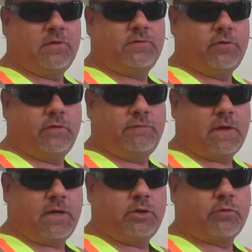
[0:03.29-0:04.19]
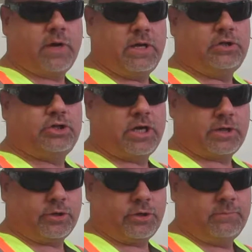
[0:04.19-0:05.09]
a certified grade
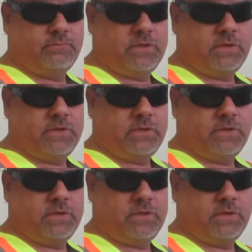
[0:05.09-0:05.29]
checker.